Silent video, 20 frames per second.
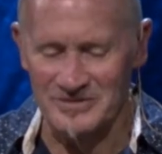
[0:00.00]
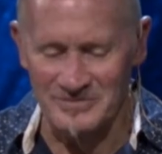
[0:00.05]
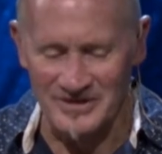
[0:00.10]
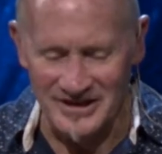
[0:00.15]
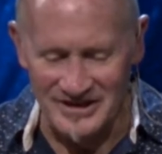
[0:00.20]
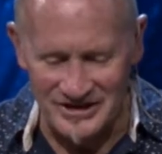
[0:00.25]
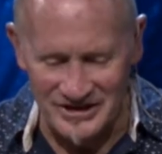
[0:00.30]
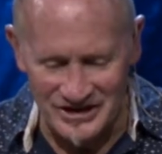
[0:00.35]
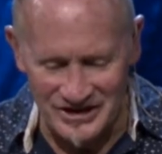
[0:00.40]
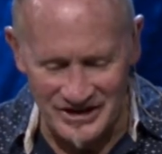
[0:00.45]
to
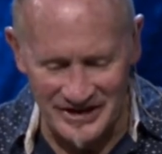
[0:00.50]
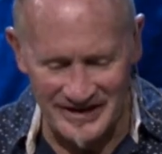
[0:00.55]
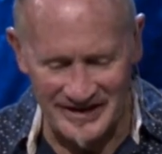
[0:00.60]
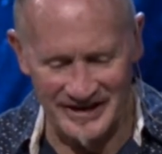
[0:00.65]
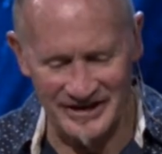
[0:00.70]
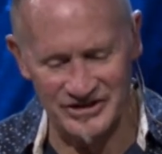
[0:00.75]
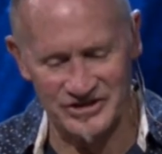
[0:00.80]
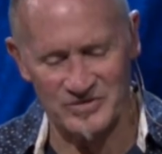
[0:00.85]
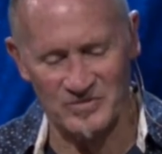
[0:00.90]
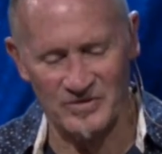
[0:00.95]
be
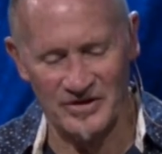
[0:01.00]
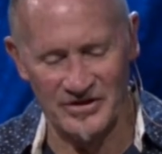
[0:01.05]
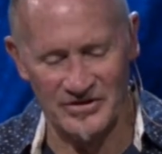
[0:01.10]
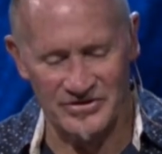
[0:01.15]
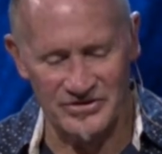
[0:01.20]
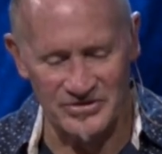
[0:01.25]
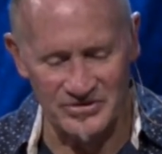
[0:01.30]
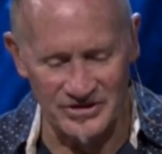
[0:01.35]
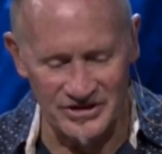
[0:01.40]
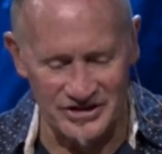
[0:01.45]
engaged
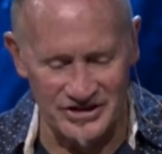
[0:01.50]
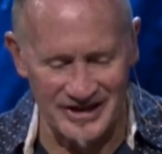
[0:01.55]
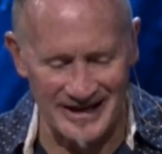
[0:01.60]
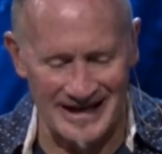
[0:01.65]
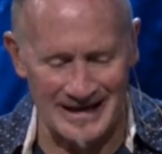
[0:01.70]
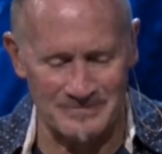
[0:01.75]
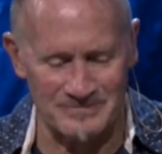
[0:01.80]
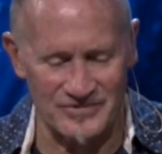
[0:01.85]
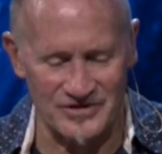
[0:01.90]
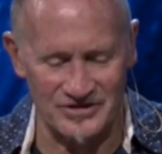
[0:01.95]
with, to
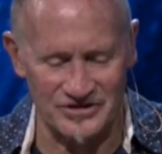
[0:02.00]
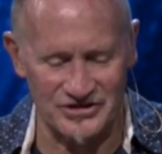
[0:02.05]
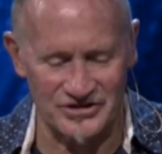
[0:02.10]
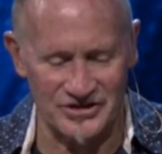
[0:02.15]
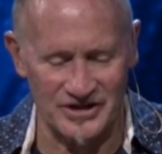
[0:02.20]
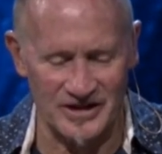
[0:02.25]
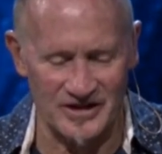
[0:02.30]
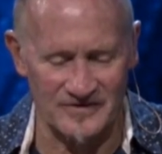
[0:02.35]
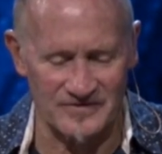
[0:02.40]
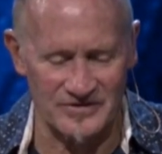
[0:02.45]
adapt
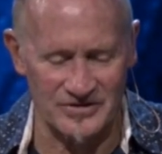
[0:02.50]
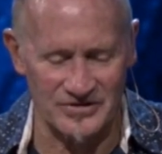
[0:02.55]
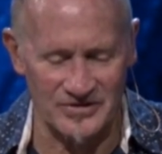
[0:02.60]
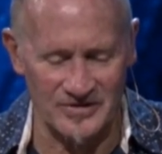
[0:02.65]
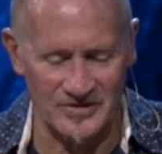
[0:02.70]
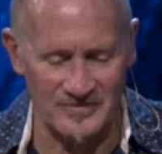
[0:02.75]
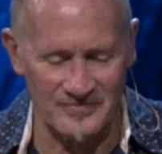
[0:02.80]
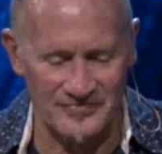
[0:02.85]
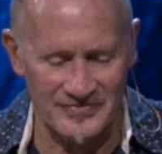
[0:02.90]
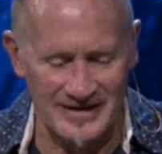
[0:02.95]
yourself
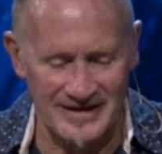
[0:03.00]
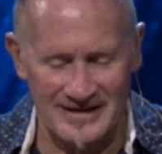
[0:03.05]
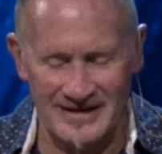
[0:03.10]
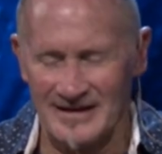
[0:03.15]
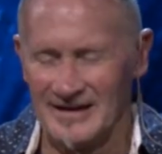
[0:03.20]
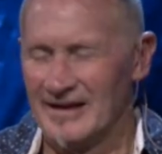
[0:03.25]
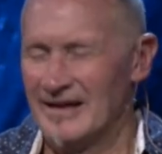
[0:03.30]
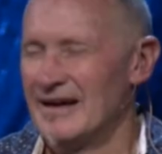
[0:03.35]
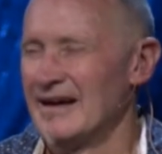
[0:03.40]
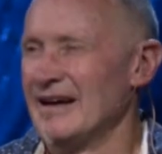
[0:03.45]
to.
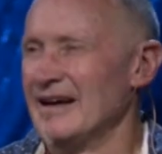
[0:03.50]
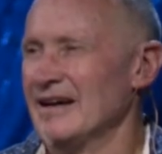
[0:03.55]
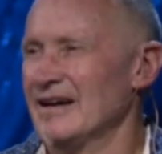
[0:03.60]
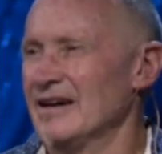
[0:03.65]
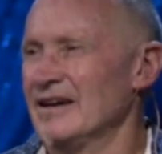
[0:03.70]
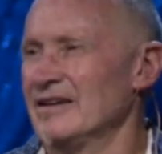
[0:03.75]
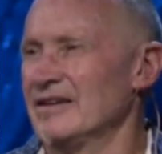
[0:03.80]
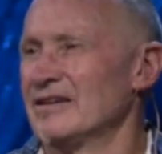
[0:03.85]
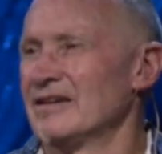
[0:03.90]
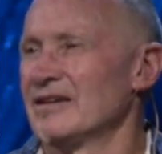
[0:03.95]

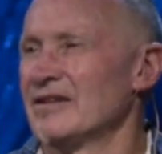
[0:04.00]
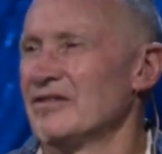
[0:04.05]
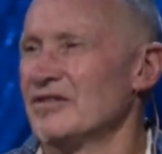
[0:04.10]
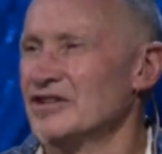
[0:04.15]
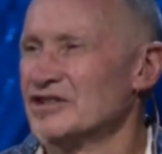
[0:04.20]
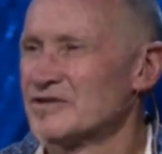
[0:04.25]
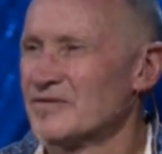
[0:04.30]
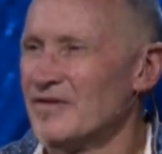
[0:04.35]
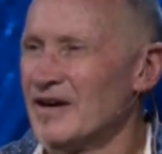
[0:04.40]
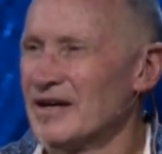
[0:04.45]
And
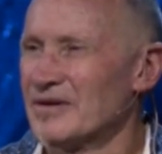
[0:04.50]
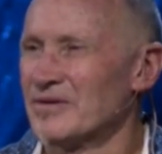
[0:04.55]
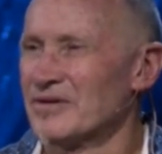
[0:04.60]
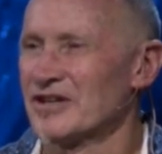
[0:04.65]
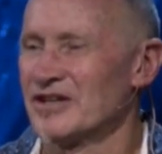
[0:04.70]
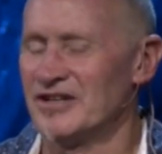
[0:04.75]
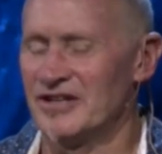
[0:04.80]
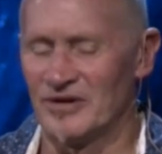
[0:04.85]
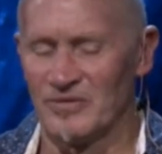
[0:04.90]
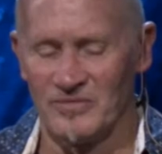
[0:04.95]
this final
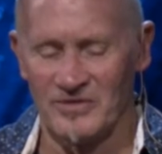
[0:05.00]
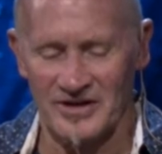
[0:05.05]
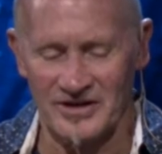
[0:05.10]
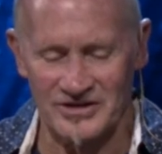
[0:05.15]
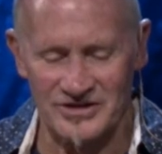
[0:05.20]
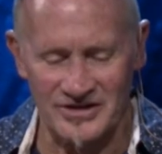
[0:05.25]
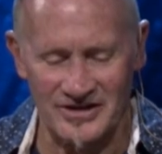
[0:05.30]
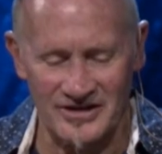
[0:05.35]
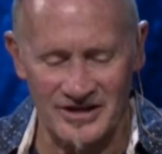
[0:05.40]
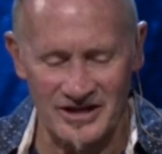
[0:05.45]
key I want
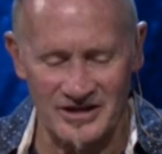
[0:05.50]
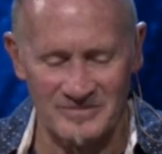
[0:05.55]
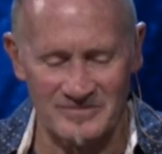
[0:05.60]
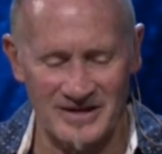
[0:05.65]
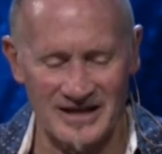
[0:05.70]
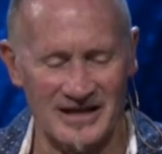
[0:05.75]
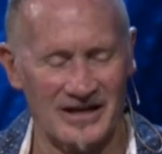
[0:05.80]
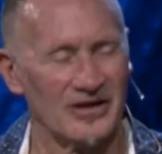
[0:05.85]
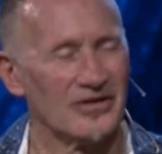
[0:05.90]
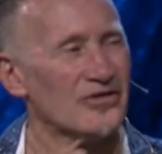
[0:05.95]
to talk
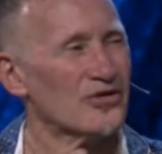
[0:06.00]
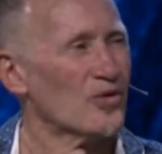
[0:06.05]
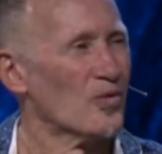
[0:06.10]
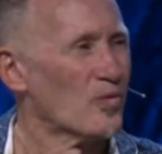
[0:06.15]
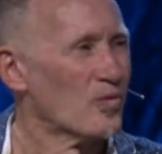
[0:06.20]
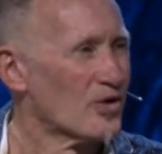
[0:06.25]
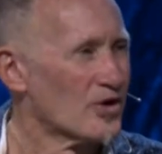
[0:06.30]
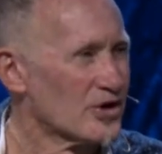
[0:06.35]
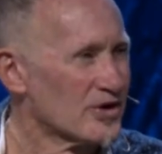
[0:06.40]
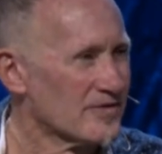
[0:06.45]
about, the
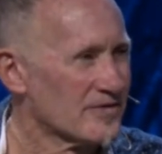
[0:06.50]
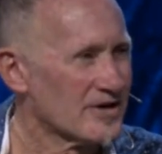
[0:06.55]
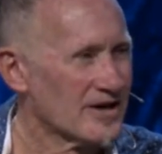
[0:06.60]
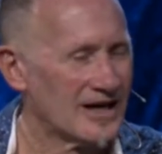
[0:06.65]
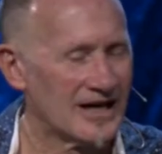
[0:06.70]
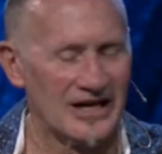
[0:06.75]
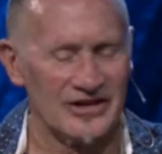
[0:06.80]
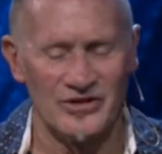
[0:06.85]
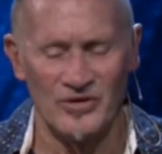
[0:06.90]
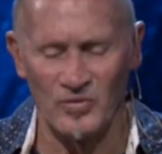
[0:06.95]
Word of
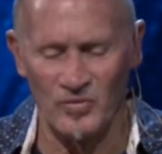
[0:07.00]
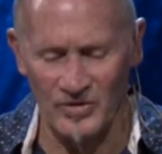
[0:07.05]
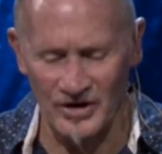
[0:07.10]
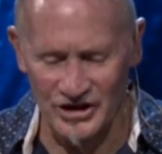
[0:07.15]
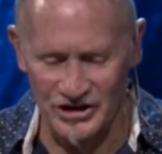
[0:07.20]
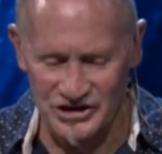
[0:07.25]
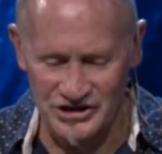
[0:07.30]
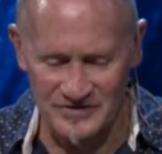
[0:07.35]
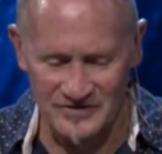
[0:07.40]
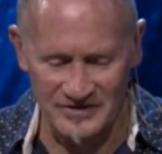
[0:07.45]
God, the
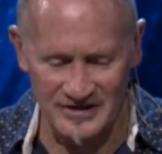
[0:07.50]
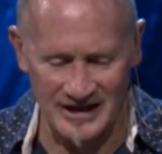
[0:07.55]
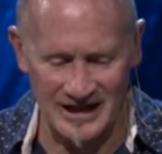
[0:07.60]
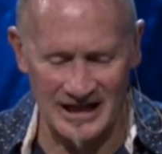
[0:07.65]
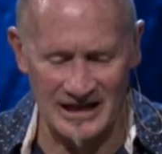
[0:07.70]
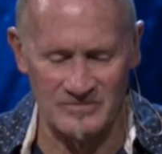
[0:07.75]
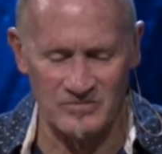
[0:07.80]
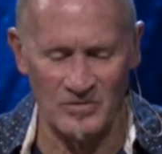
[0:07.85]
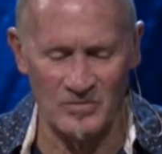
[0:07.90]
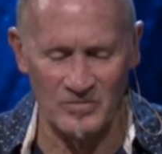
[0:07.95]
ways of
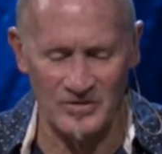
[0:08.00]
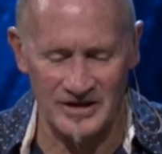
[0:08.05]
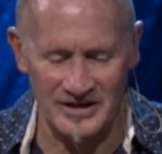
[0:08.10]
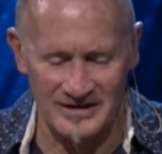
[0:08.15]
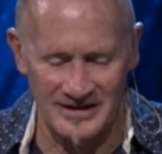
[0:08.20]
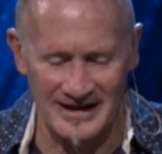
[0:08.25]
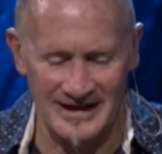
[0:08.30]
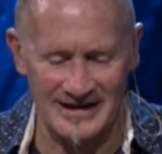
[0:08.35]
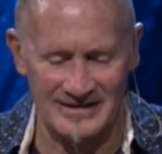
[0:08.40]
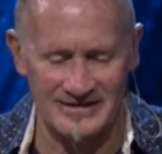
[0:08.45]
God, when
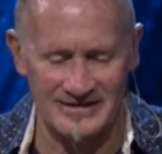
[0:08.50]
we